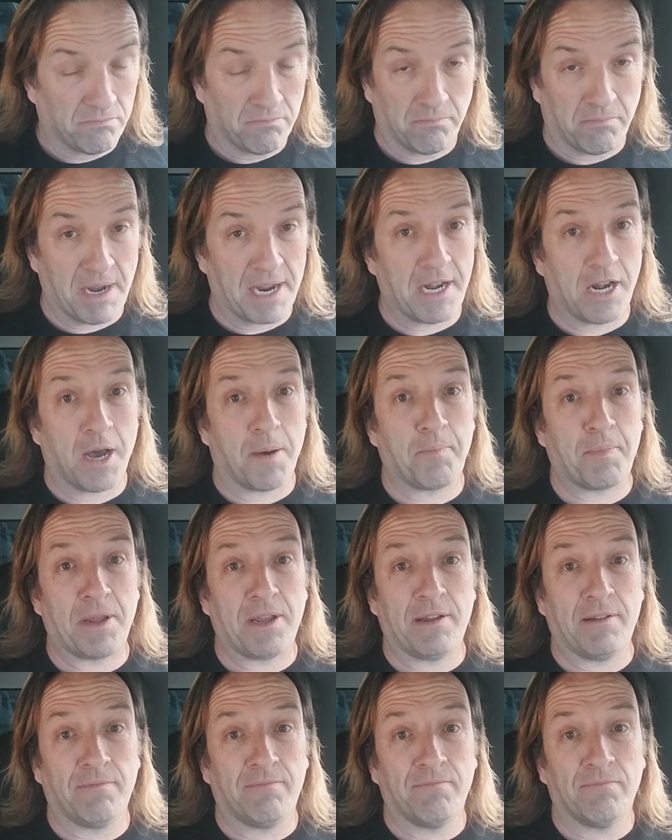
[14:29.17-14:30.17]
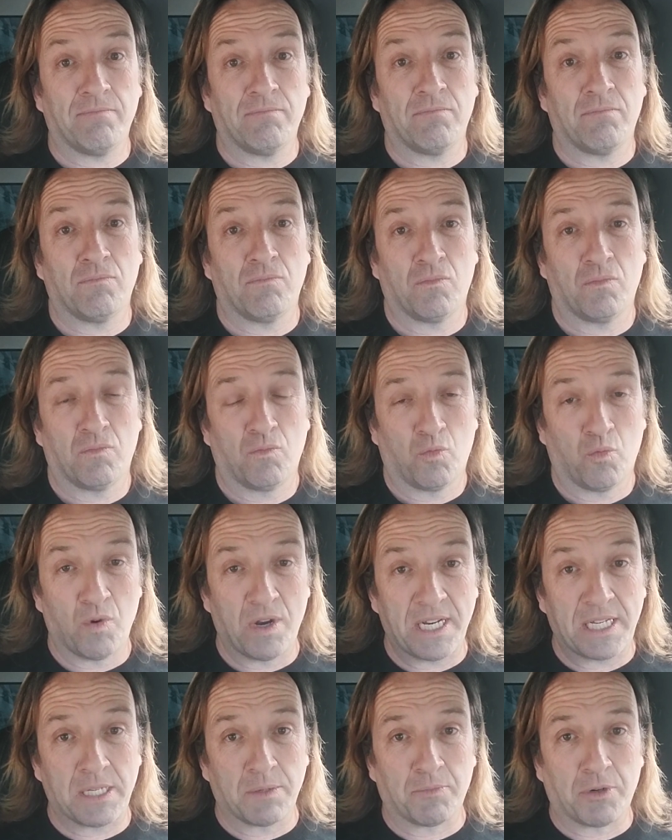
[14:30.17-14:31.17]
Might not be
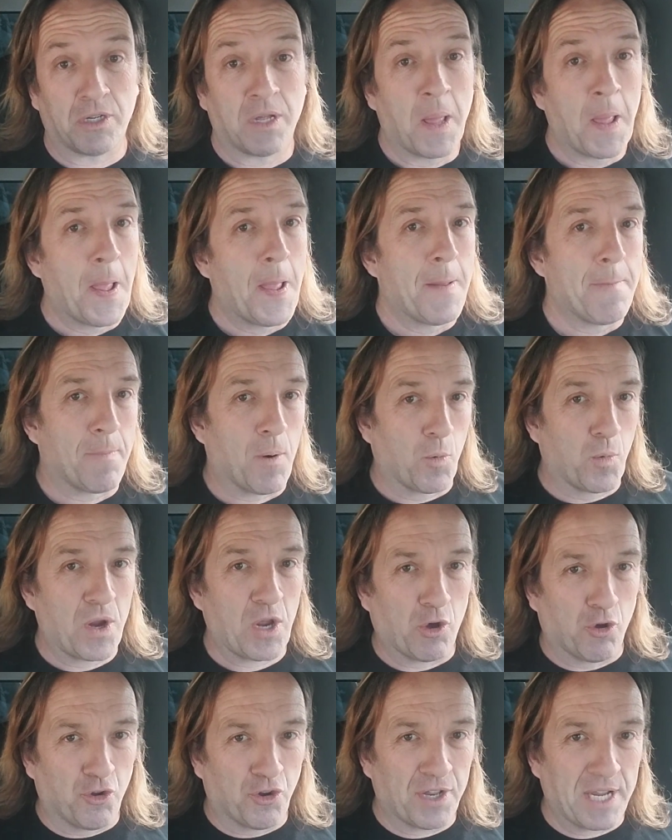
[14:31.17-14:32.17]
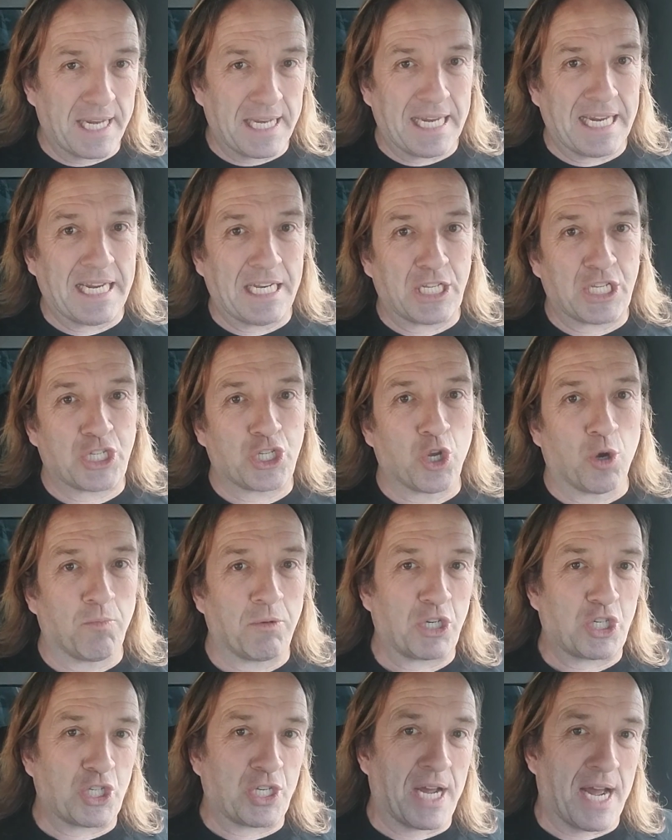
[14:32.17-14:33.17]
reasonable, but we only need so
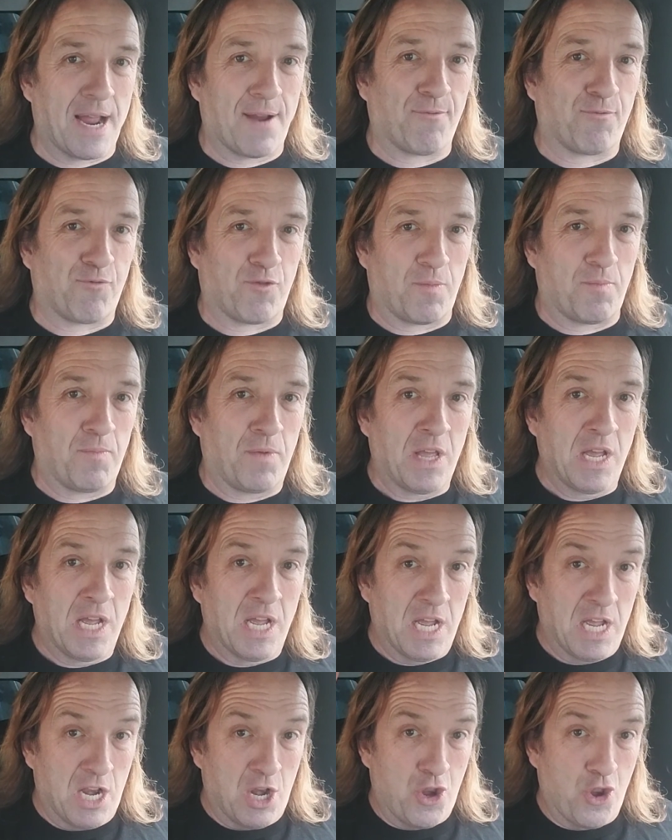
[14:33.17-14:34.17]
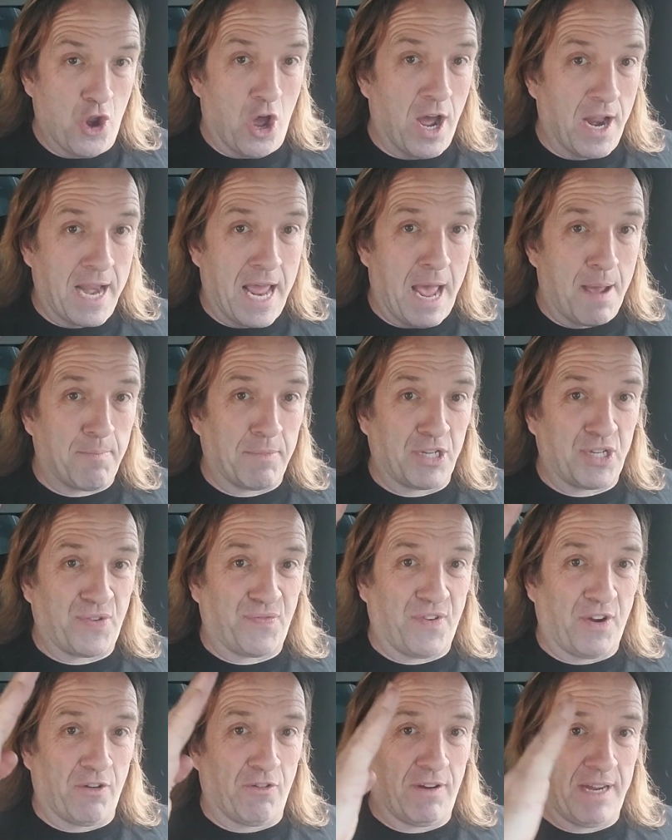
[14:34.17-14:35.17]
much time from
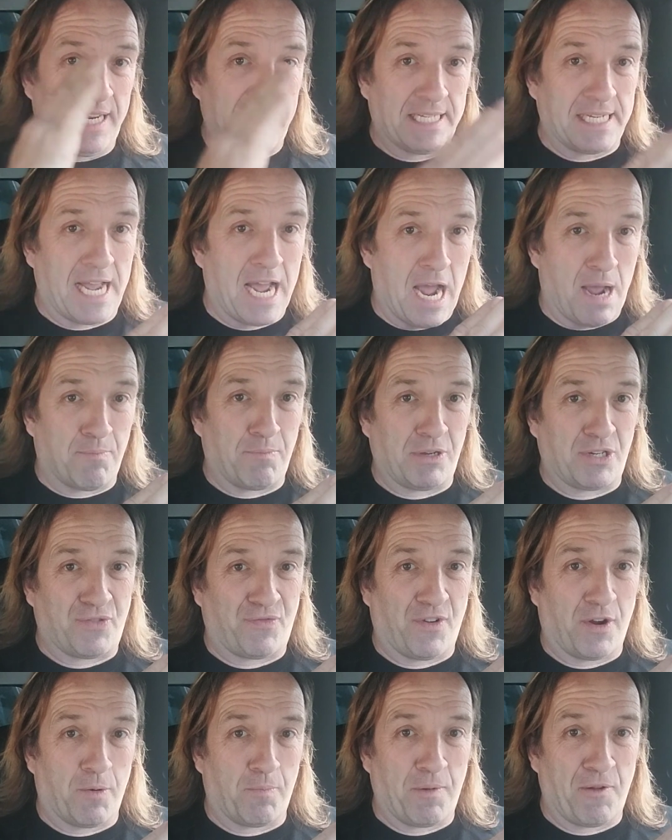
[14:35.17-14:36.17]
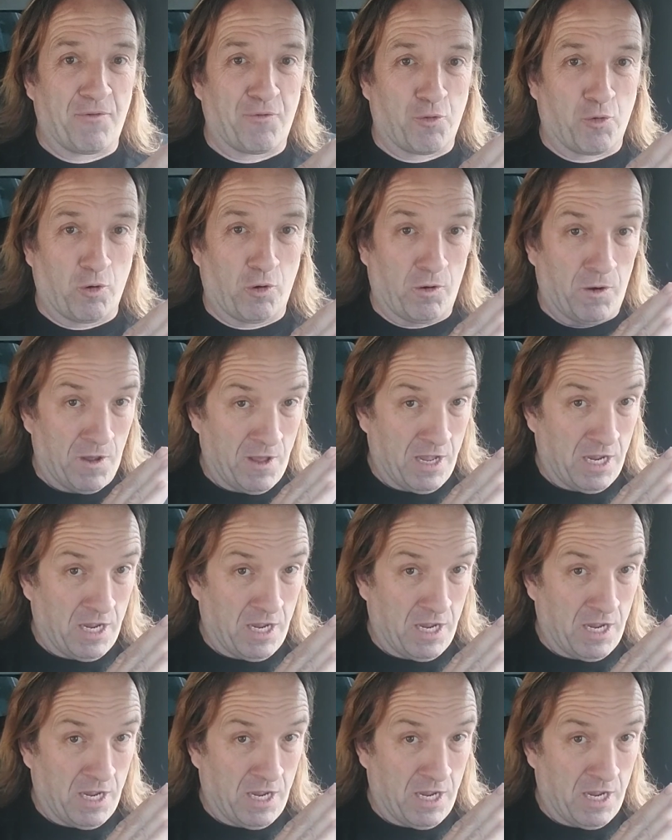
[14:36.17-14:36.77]
non-atmosphere into atmosphere before